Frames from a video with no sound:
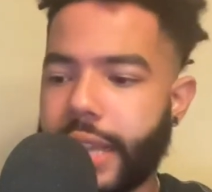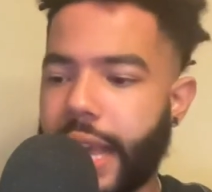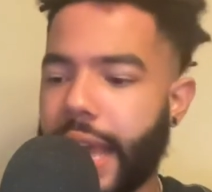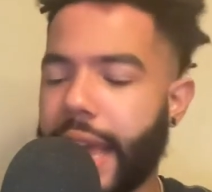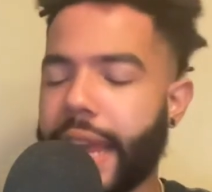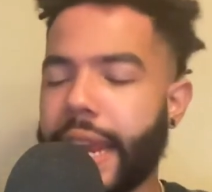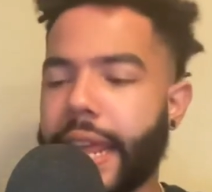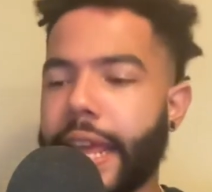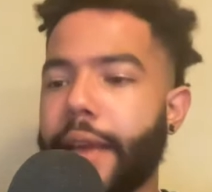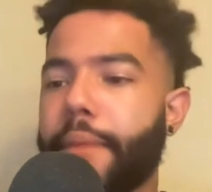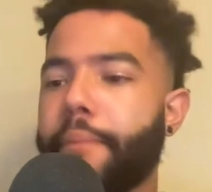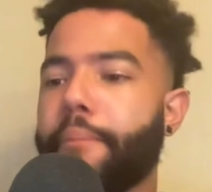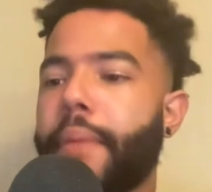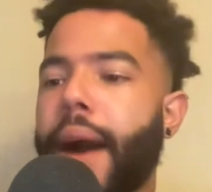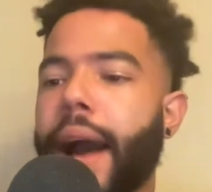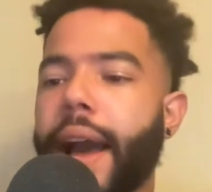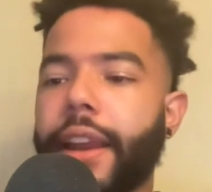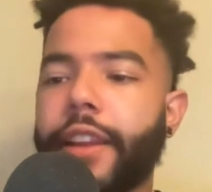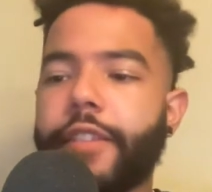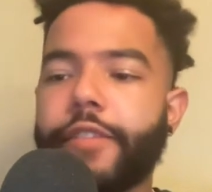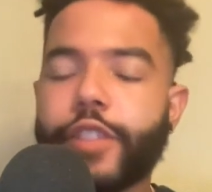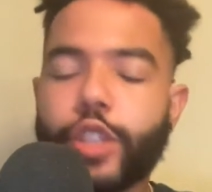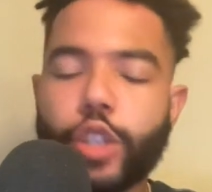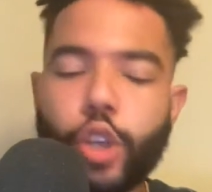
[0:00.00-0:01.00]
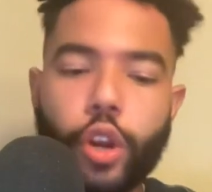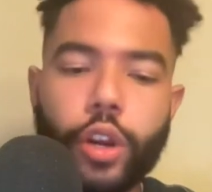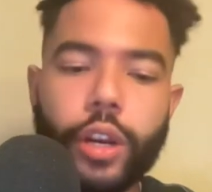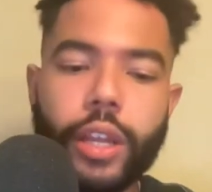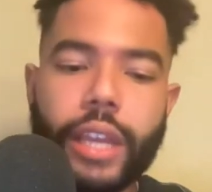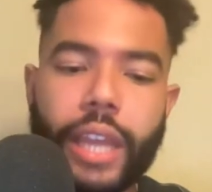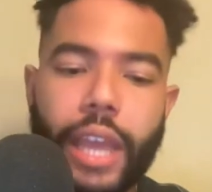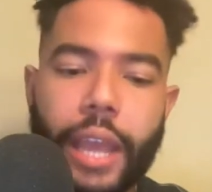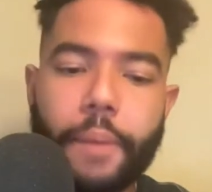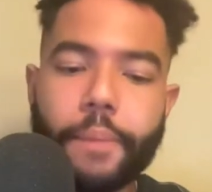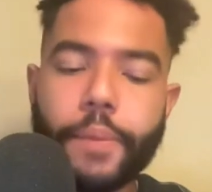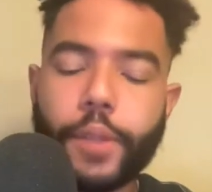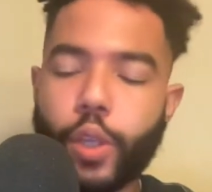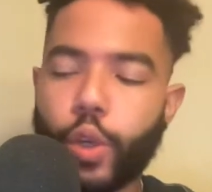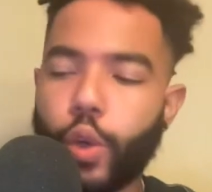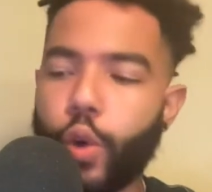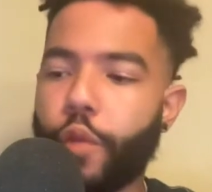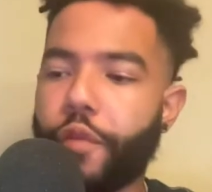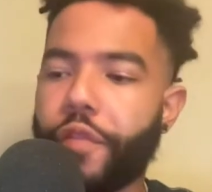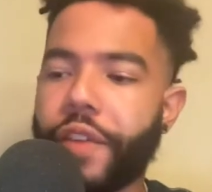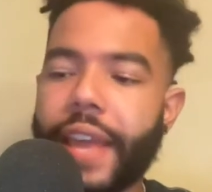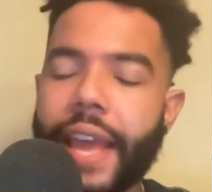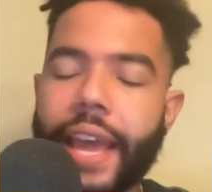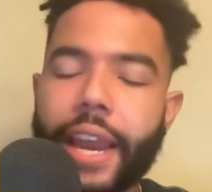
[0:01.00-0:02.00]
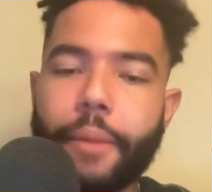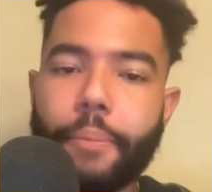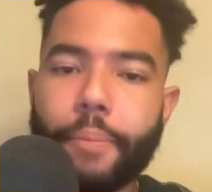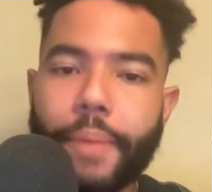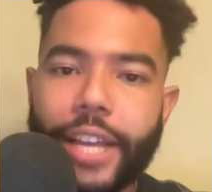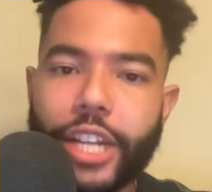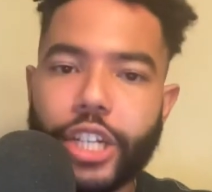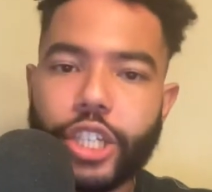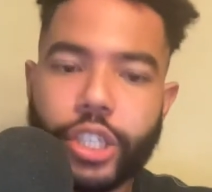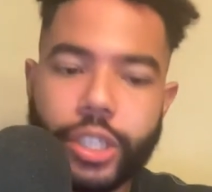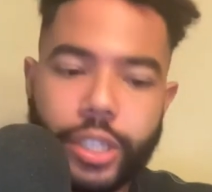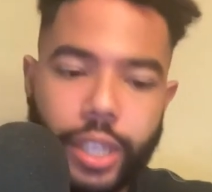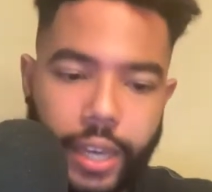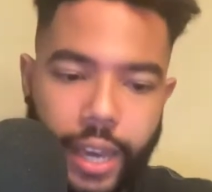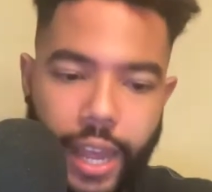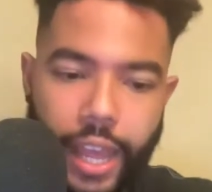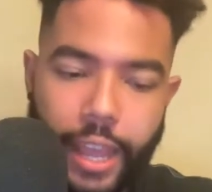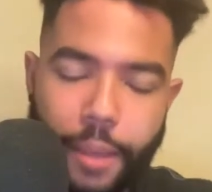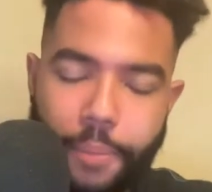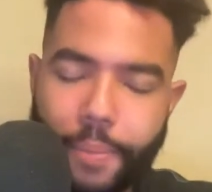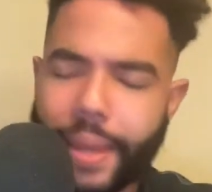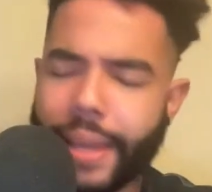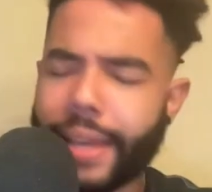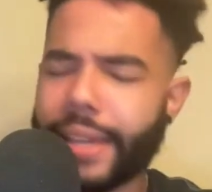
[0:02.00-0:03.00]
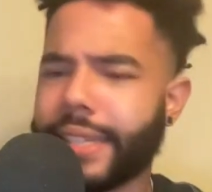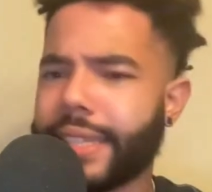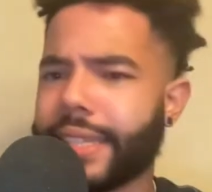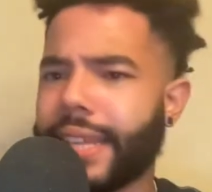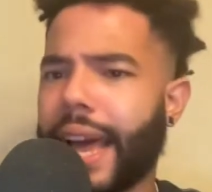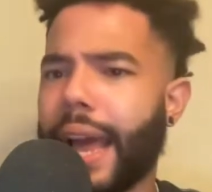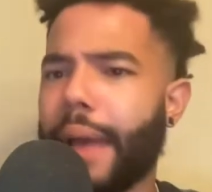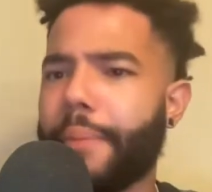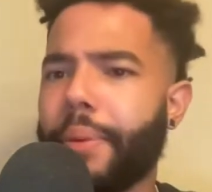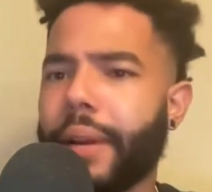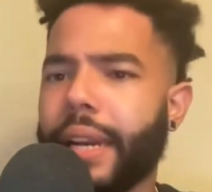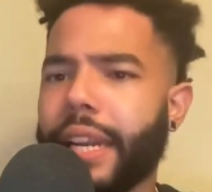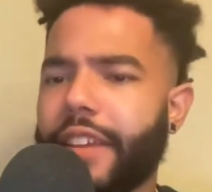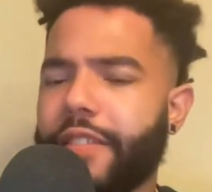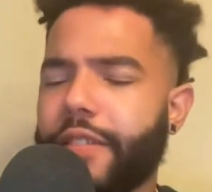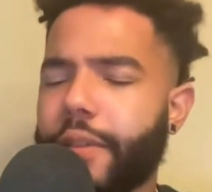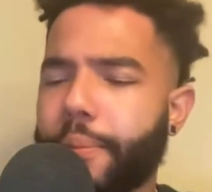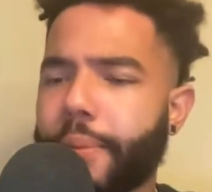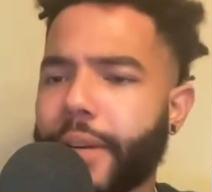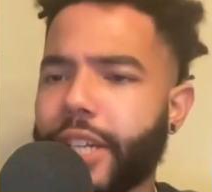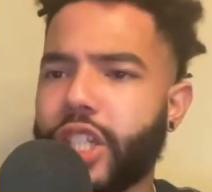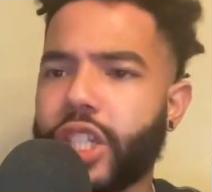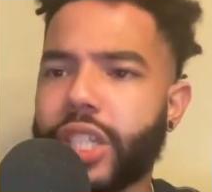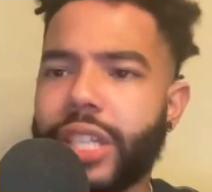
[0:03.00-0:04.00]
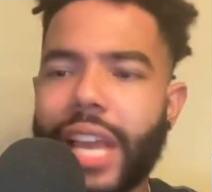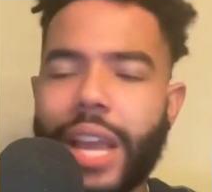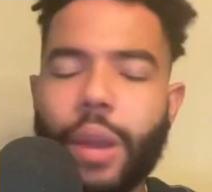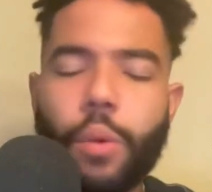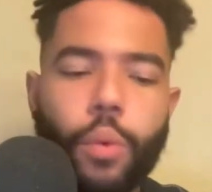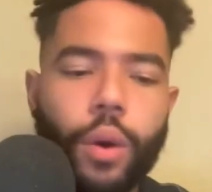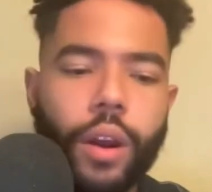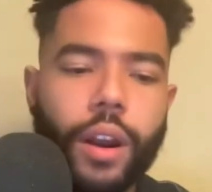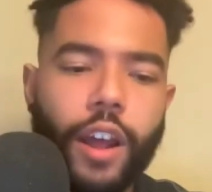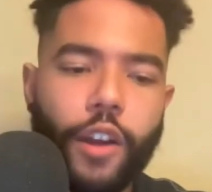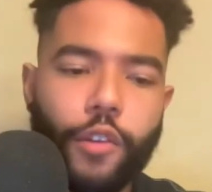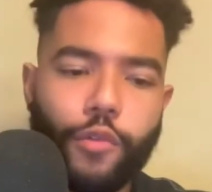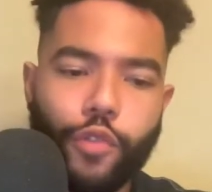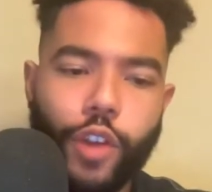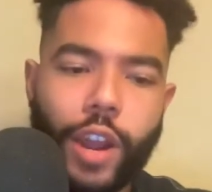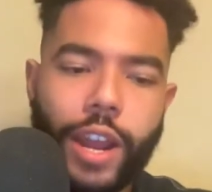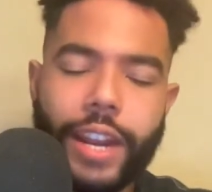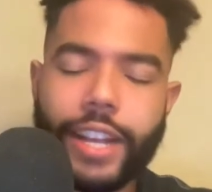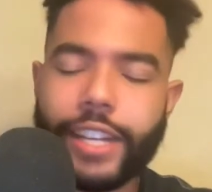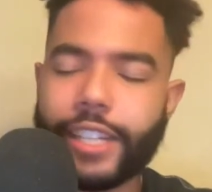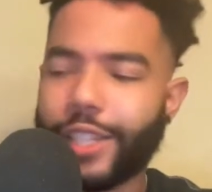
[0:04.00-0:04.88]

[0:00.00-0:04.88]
and he might have started game two if he had a pitch today because I believe he pitched game one on Friday.